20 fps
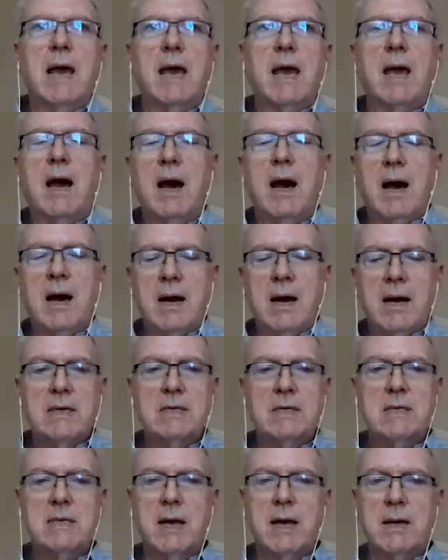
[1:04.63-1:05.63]
a high
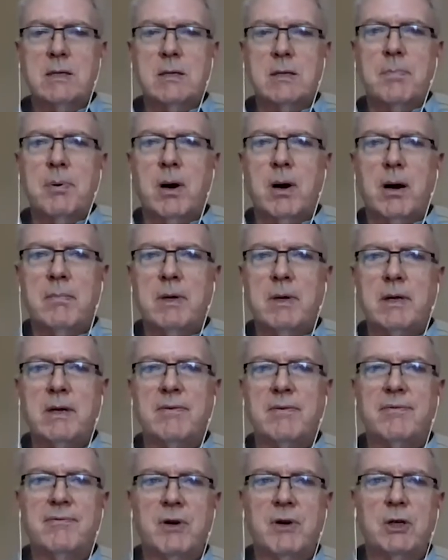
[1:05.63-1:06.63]
State Department
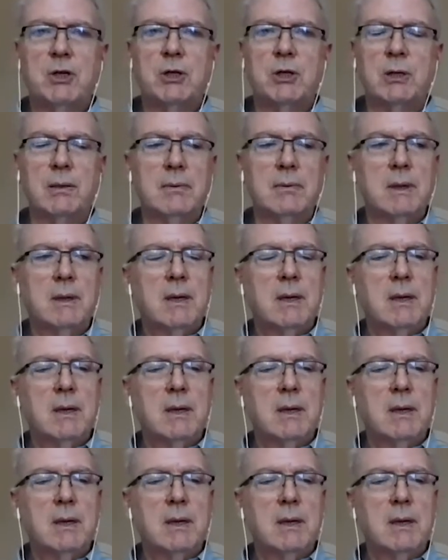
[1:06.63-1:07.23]
official